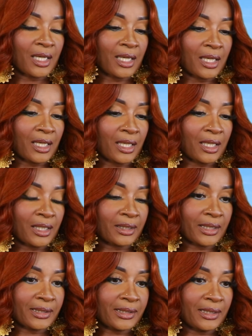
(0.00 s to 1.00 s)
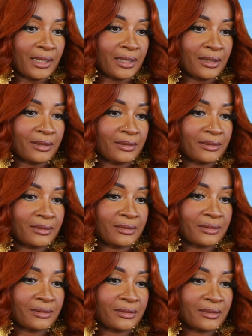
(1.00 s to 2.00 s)
Let's see.
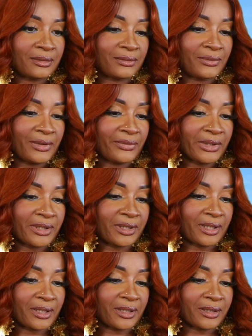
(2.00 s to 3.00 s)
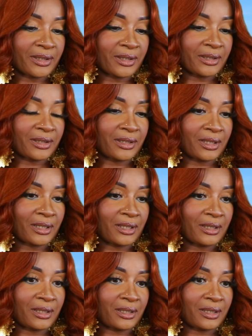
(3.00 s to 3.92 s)
When was this? Let's see.